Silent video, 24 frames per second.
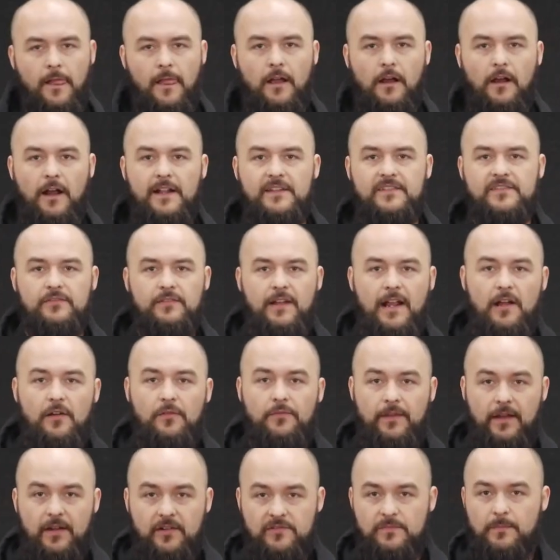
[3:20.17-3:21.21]
All right, so now
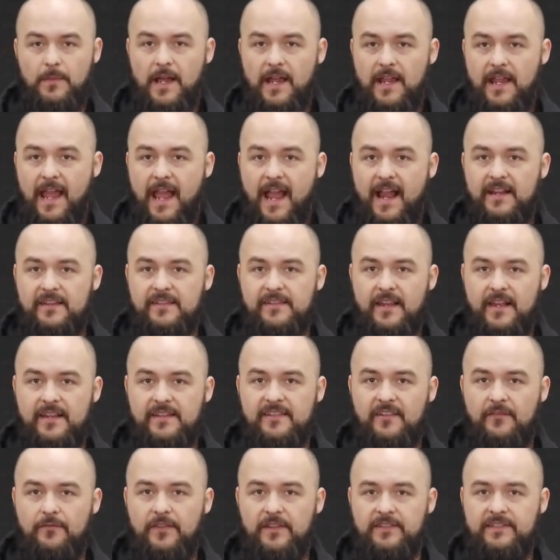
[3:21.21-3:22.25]
there's my
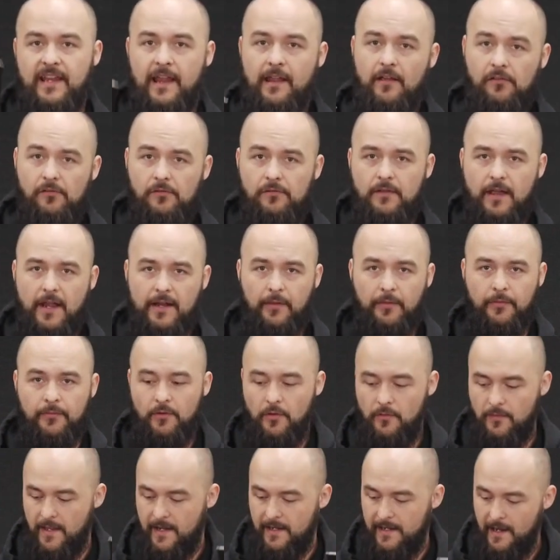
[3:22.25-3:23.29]
access of the tail. I can
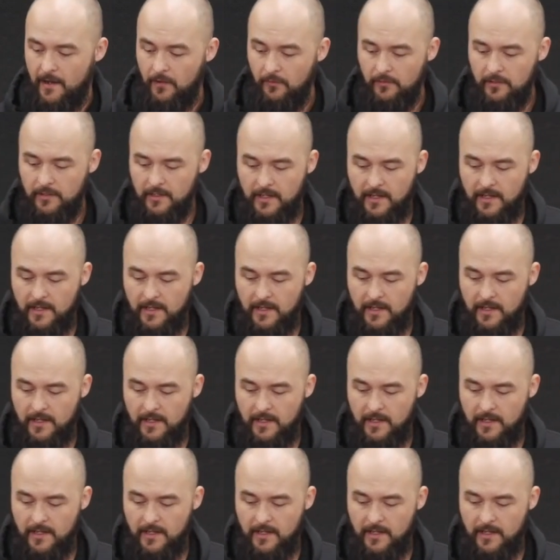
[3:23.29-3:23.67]
throw that out.